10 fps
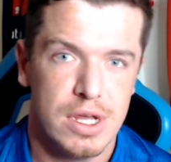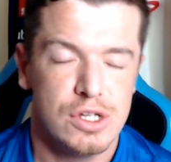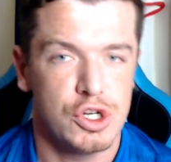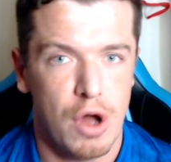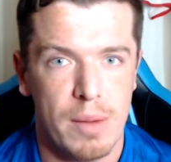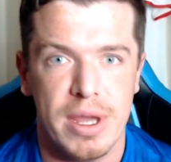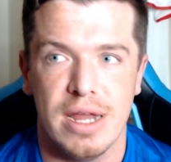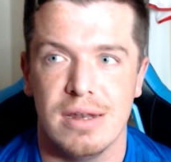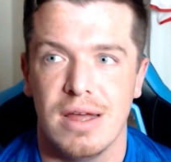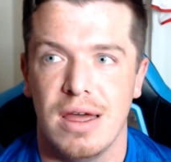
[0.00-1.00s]
Do you know what I
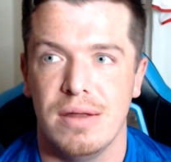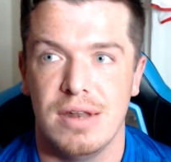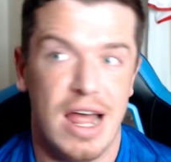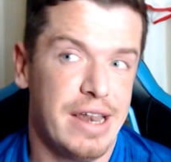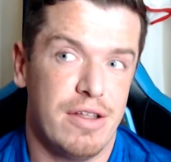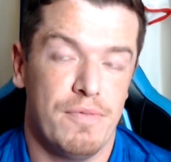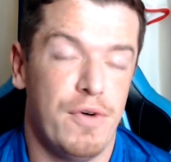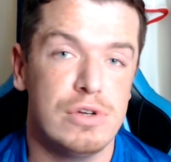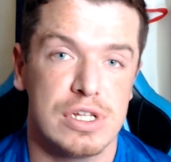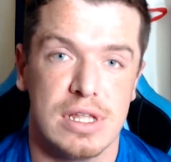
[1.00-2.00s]
mean? And and
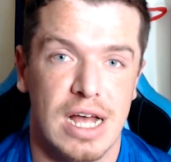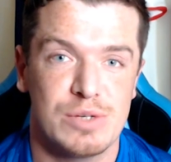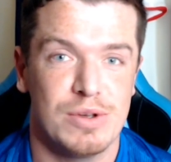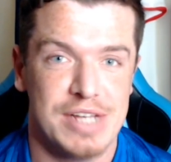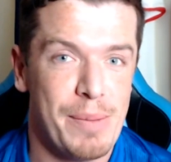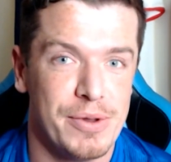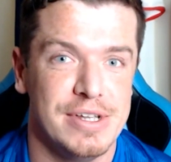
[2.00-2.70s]
unfortunately, that's what's happened.